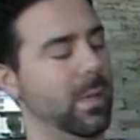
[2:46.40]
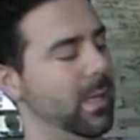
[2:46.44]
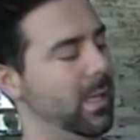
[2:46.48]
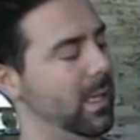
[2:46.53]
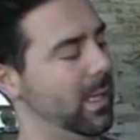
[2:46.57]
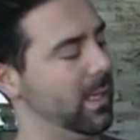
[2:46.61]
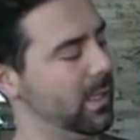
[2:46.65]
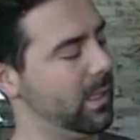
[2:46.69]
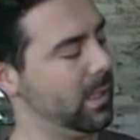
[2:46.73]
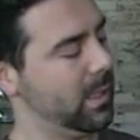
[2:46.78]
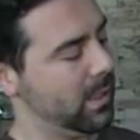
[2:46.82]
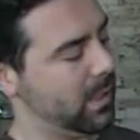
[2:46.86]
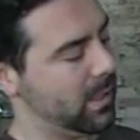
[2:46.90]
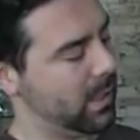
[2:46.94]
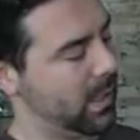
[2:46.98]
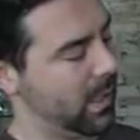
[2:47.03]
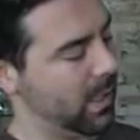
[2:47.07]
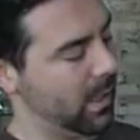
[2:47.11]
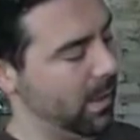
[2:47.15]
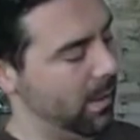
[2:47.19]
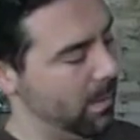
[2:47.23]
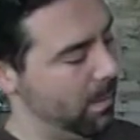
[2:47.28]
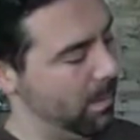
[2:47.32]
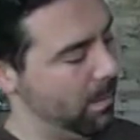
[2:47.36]
this is
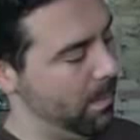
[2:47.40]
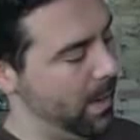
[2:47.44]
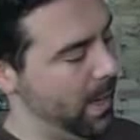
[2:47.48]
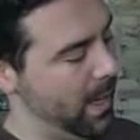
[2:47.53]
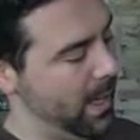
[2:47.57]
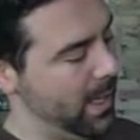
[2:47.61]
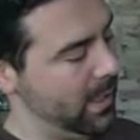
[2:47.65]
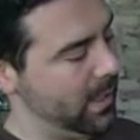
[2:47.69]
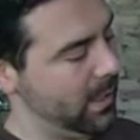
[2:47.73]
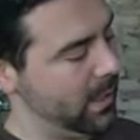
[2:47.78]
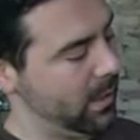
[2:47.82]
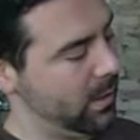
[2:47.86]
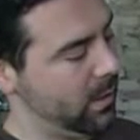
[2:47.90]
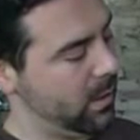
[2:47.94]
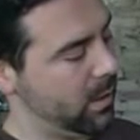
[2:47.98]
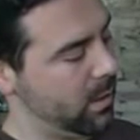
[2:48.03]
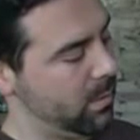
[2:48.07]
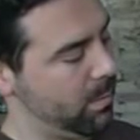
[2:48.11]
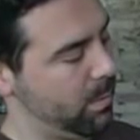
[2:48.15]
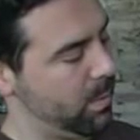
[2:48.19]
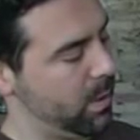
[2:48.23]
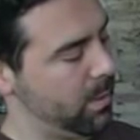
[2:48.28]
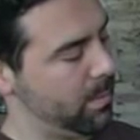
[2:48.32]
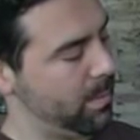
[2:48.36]
an amazing
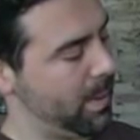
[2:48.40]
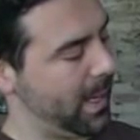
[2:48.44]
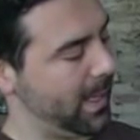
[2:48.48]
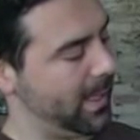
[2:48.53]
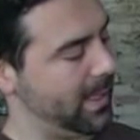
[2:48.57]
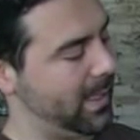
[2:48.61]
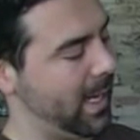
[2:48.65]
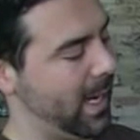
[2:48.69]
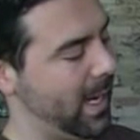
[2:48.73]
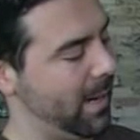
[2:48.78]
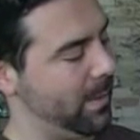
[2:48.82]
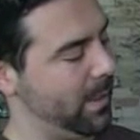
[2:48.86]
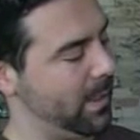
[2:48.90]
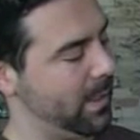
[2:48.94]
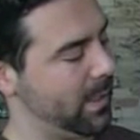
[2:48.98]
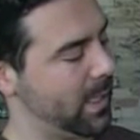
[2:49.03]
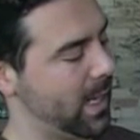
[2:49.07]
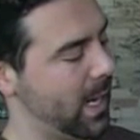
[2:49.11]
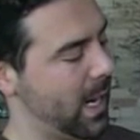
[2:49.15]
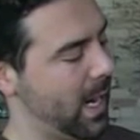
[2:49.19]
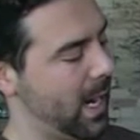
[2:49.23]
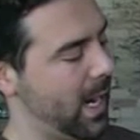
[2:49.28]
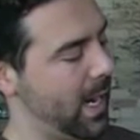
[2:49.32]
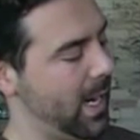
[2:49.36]
cookbook by Tammy
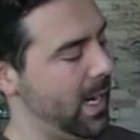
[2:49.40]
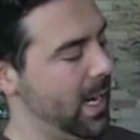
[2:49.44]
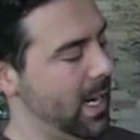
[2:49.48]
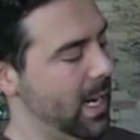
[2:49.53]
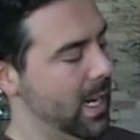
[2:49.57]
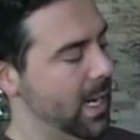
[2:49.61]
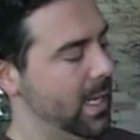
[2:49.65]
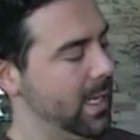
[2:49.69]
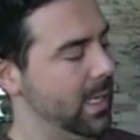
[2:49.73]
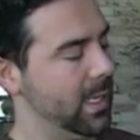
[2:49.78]
Skye.